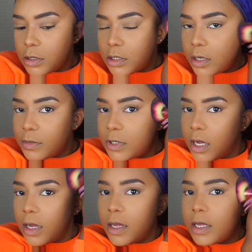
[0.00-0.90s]

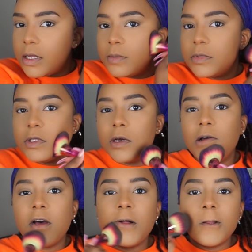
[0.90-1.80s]
sometimes the
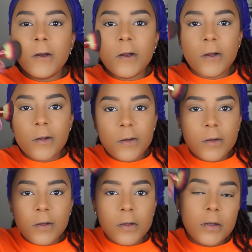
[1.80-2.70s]
color,
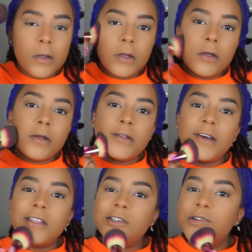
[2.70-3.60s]

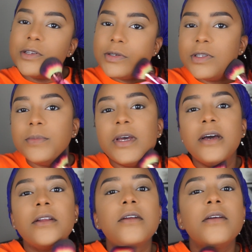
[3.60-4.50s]
like the translucent
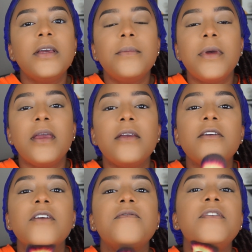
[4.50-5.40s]
powder, can
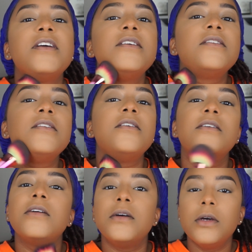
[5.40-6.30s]
make your face
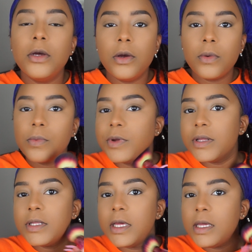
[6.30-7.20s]
look
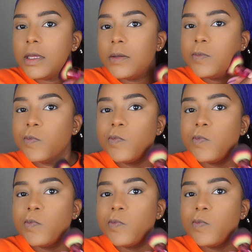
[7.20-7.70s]
really